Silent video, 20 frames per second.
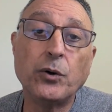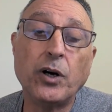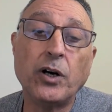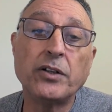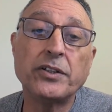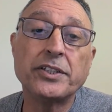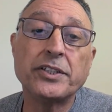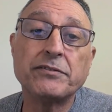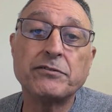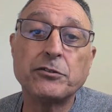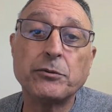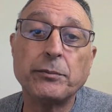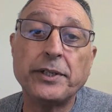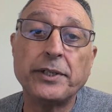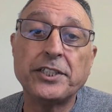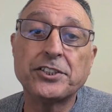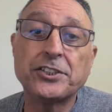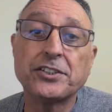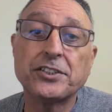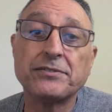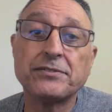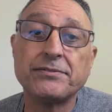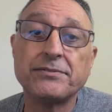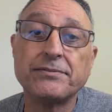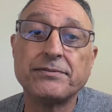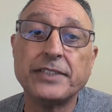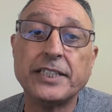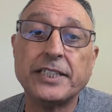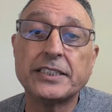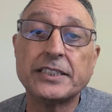all the information.
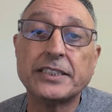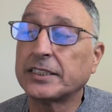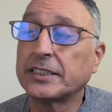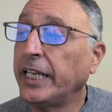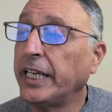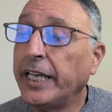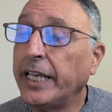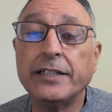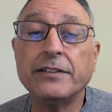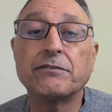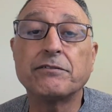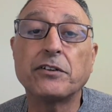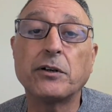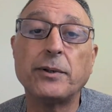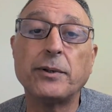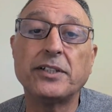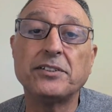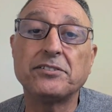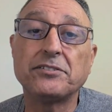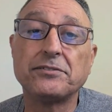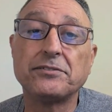It's hidden from us.